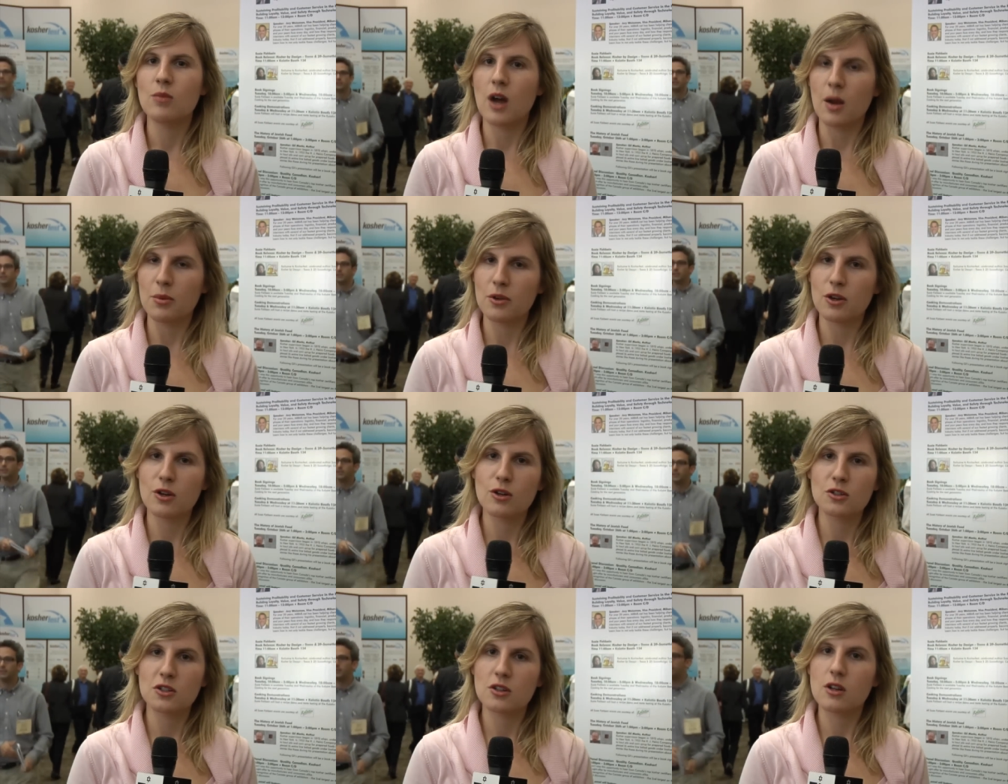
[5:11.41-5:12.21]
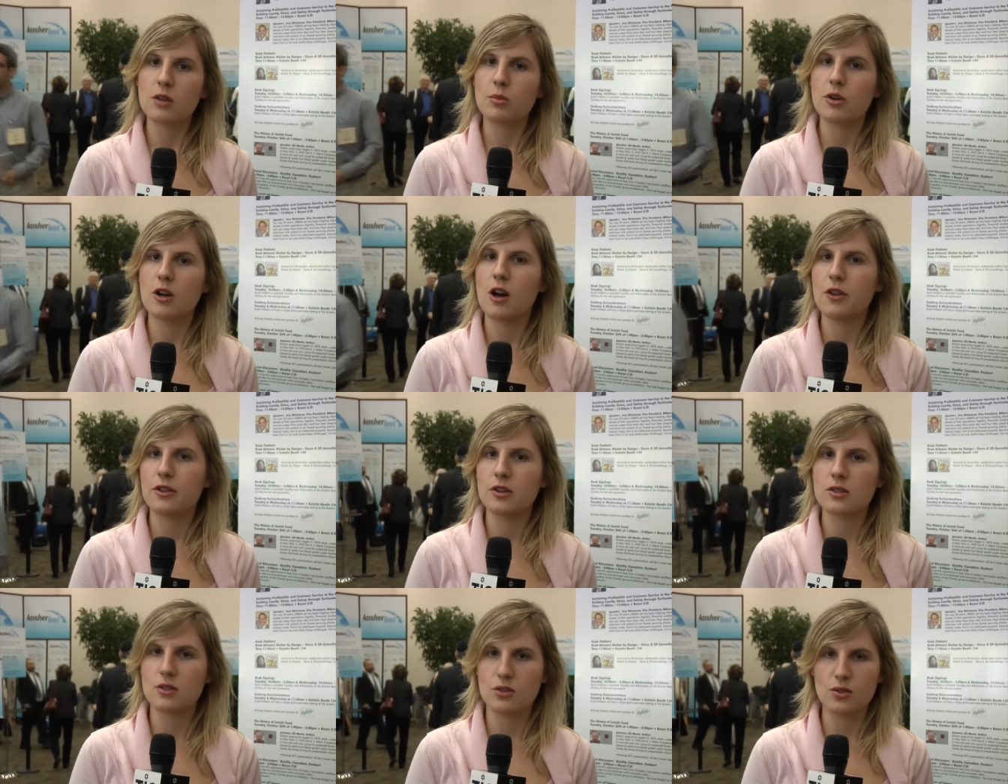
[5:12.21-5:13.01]
Popular kosher cookbook
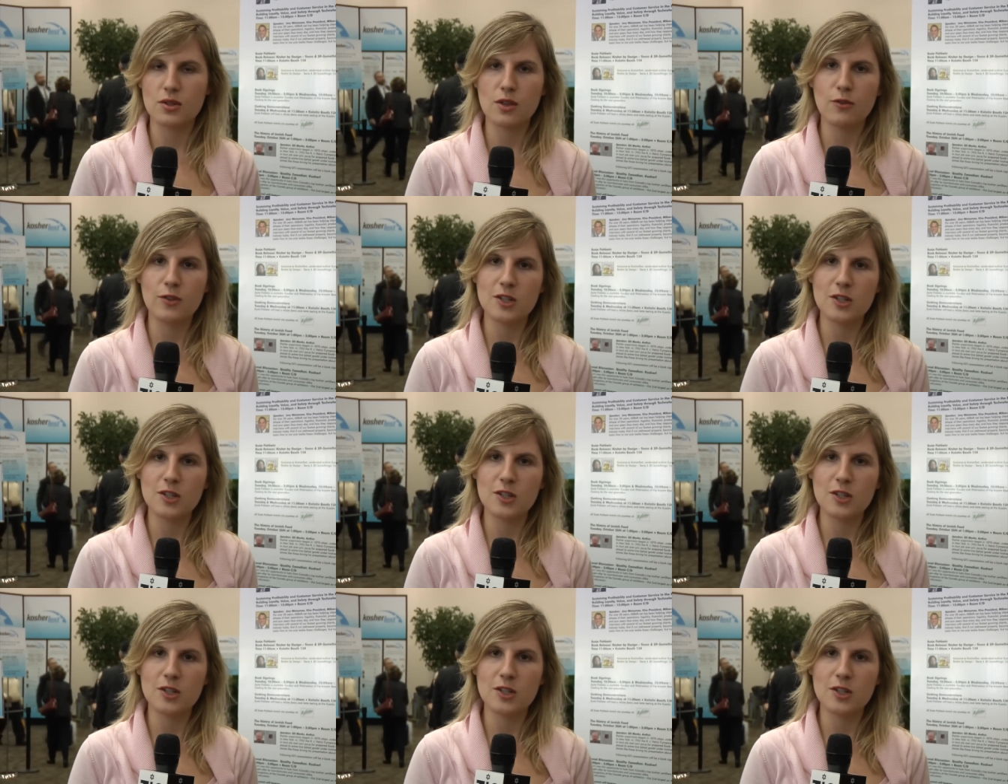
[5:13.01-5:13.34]
author Susie